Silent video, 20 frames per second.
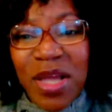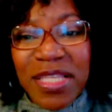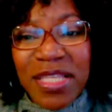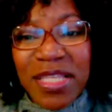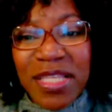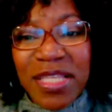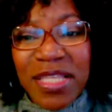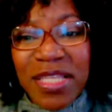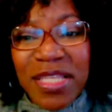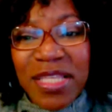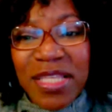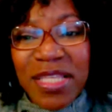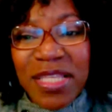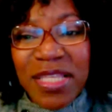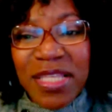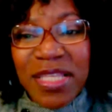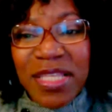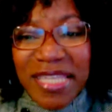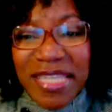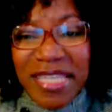on what's
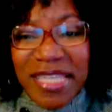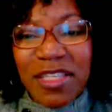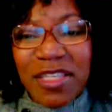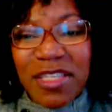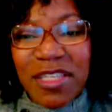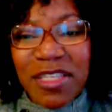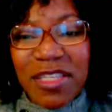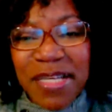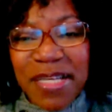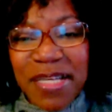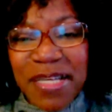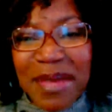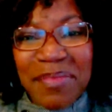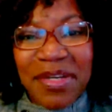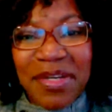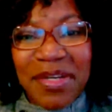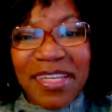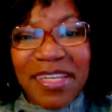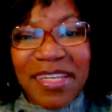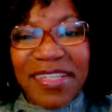in there. What can we
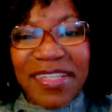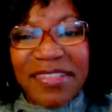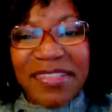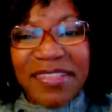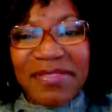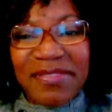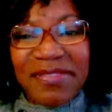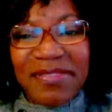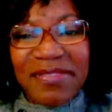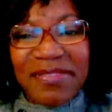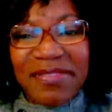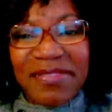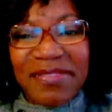expect in that book?